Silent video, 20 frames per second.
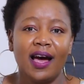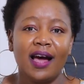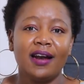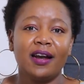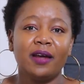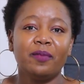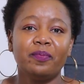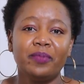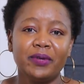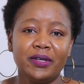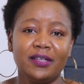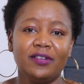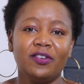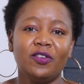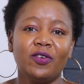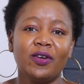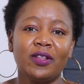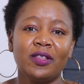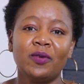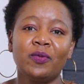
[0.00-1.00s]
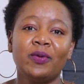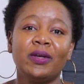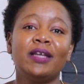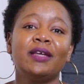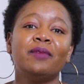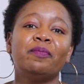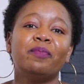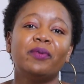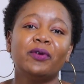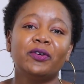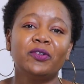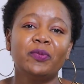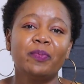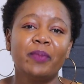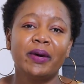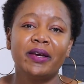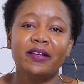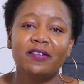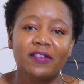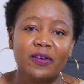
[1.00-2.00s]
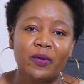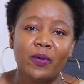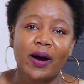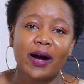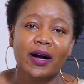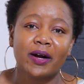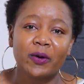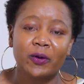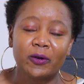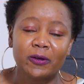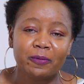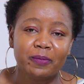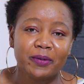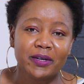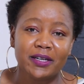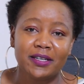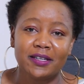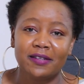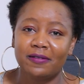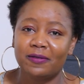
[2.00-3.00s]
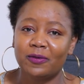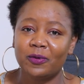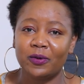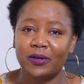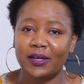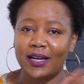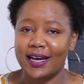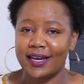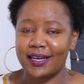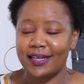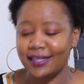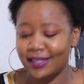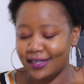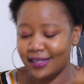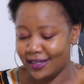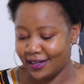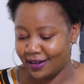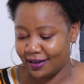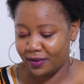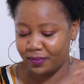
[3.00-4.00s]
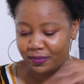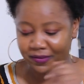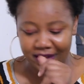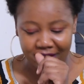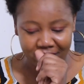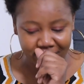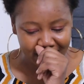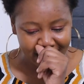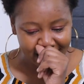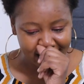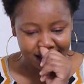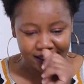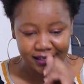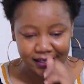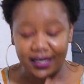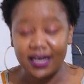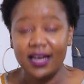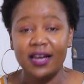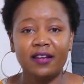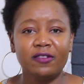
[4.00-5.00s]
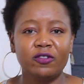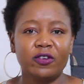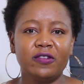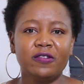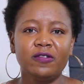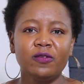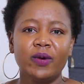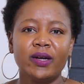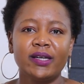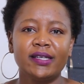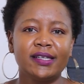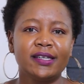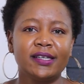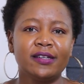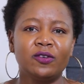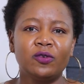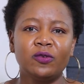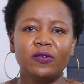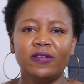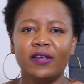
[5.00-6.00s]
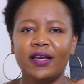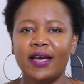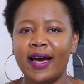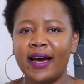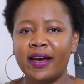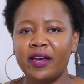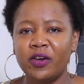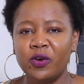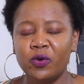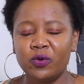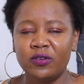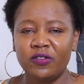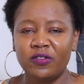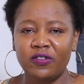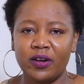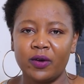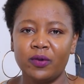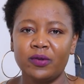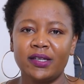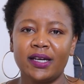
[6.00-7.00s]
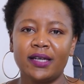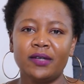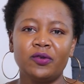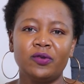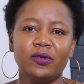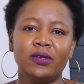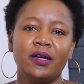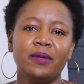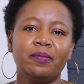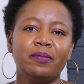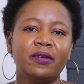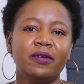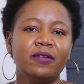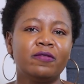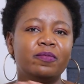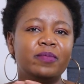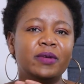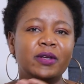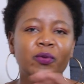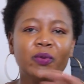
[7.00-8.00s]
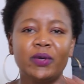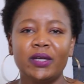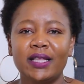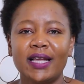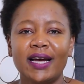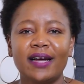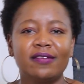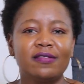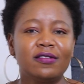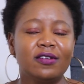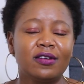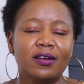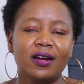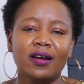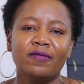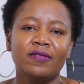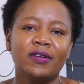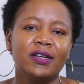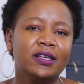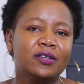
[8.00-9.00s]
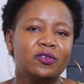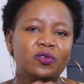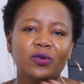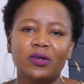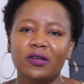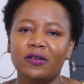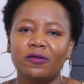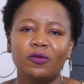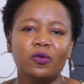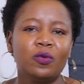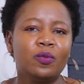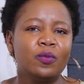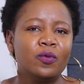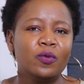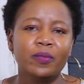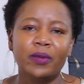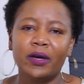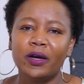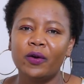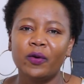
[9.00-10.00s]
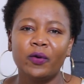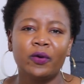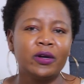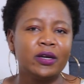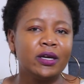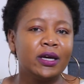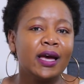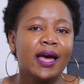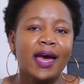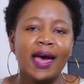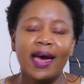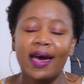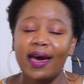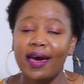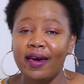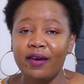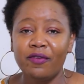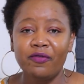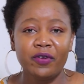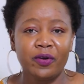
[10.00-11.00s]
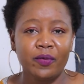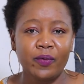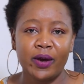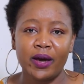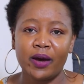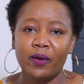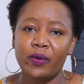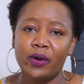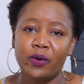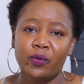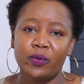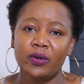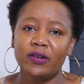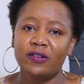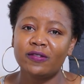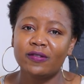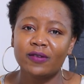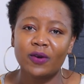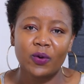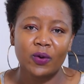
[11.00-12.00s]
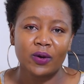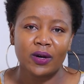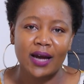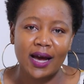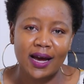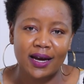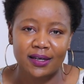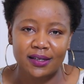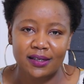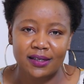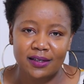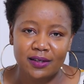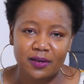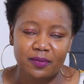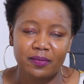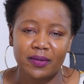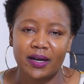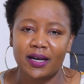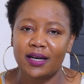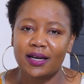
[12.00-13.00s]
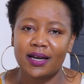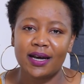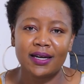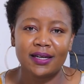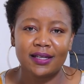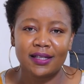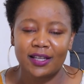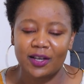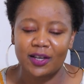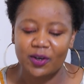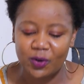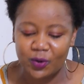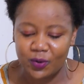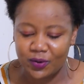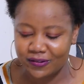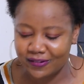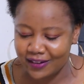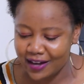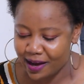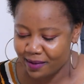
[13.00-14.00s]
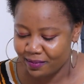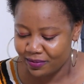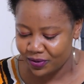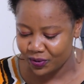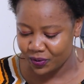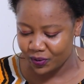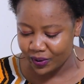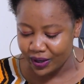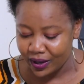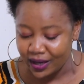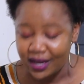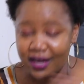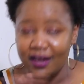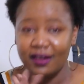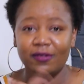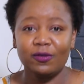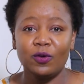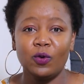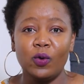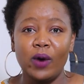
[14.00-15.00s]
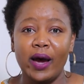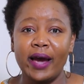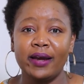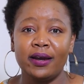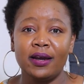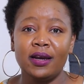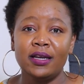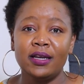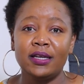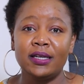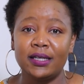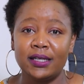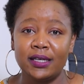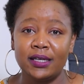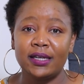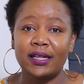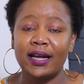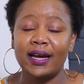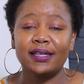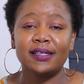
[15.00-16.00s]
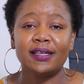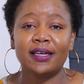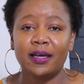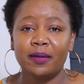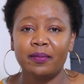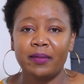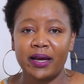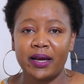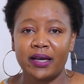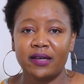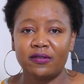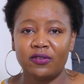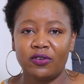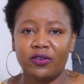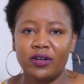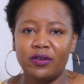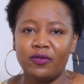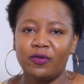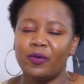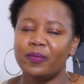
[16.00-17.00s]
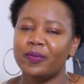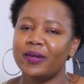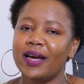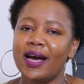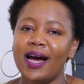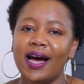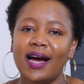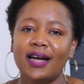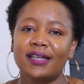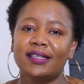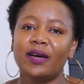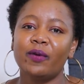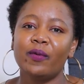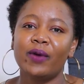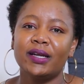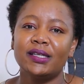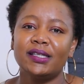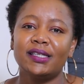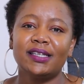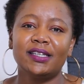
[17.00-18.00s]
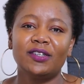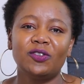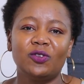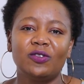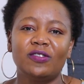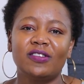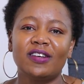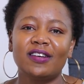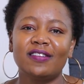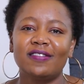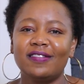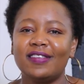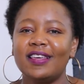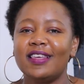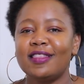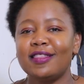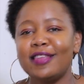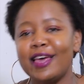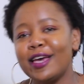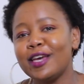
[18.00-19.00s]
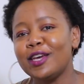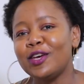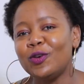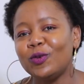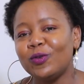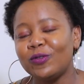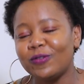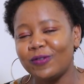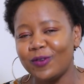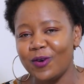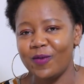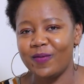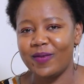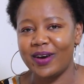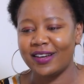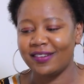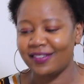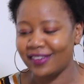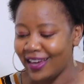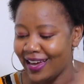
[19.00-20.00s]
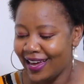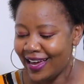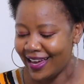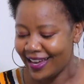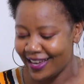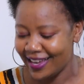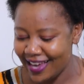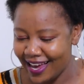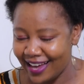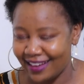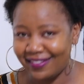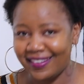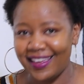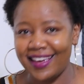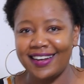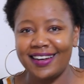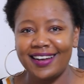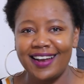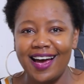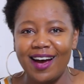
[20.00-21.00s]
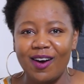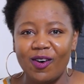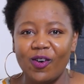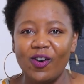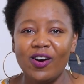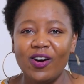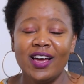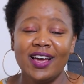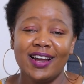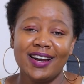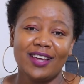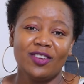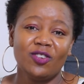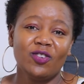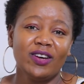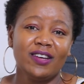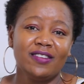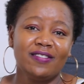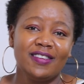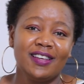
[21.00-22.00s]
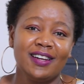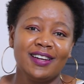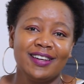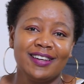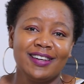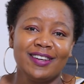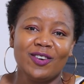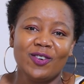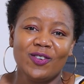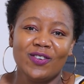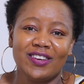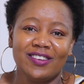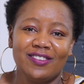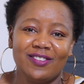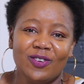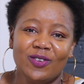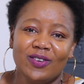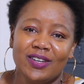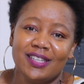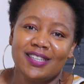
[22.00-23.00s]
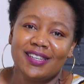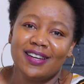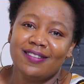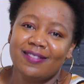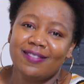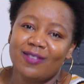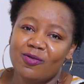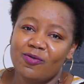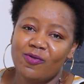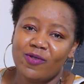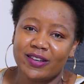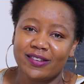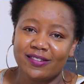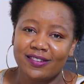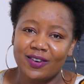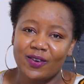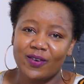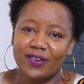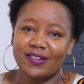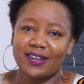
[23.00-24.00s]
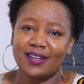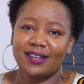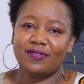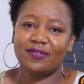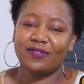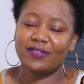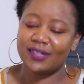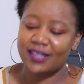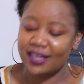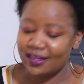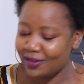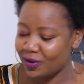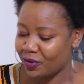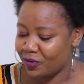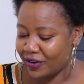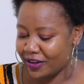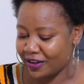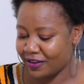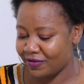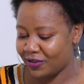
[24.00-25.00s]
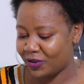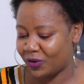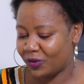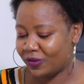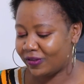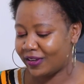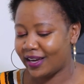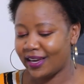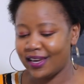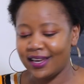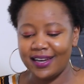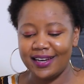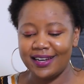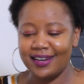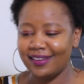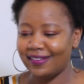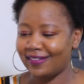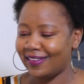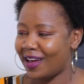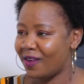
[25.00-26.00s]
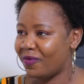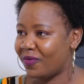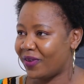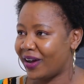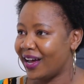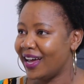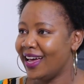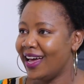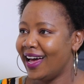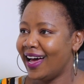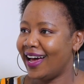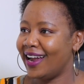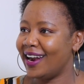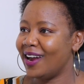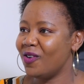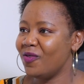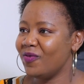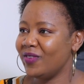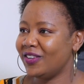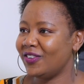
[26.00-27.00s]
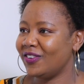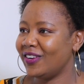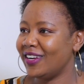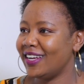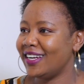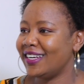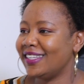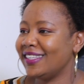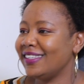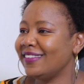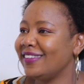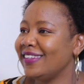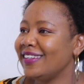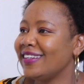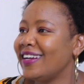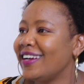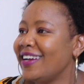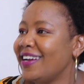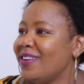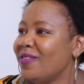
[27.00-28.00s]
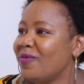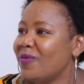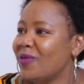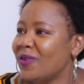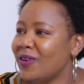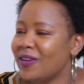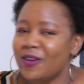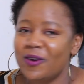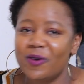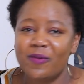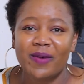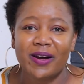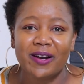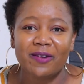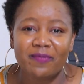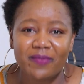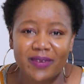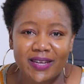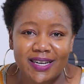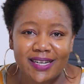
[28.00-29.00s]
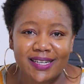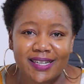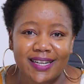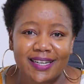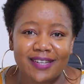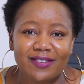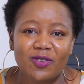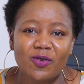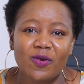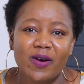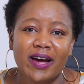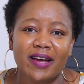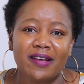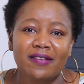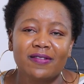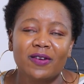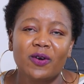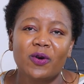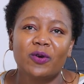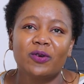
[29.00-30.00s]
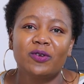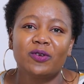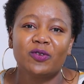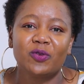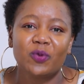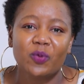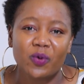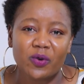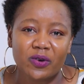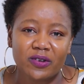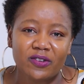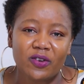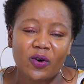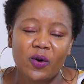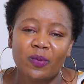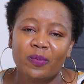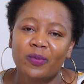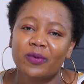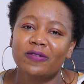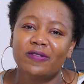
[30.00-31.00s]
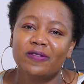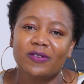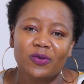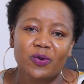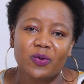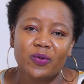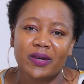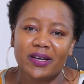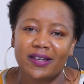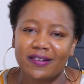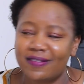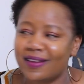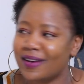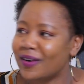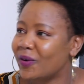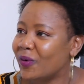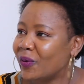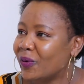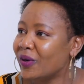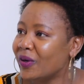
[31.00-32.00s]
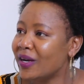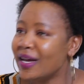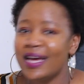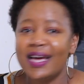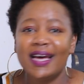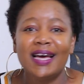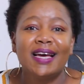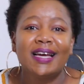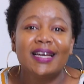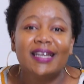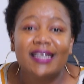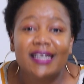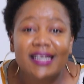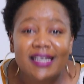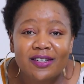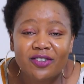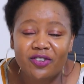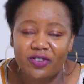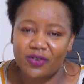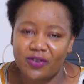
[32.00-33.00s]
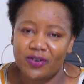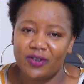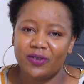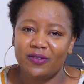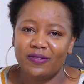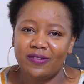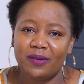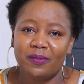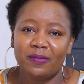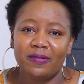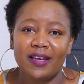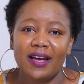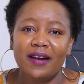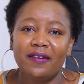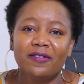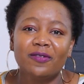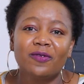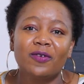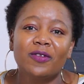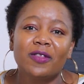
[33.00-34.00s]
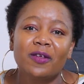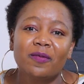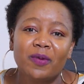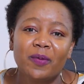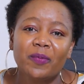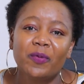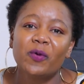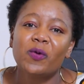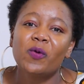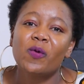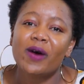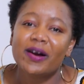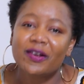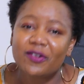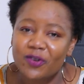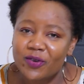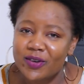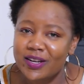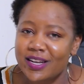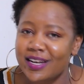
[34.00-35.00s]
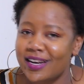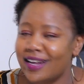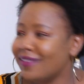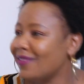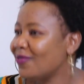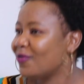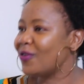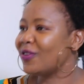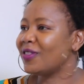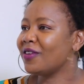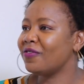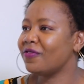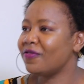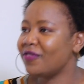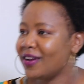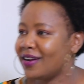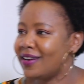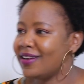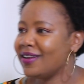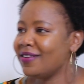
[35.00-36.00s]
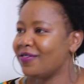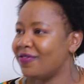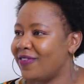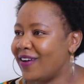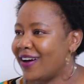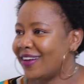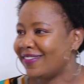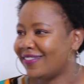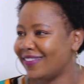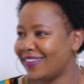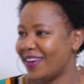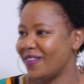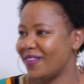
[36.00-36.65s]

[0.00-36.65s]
and I'm pretty sure they will import my G-Wagon pretty soon. Lakini, dreams are valid. So I just wanted to say a huge shout out to them. They've been with us traveling to Kisumu, Migori, everywhere. When we just call at Team Maridadi, they always come through. So I really did. That came like straight from the heart. I wanted to just say thank you so much. Yes, and now, najua isi Lynn Ngugi show, ni Tales of Wanji, kocha niache kufanya vitu za LNA safa. Allow me to let this incredible human being that you guys got to watch almost 2 weeks ago introduce himself for the people who are joining us for the very first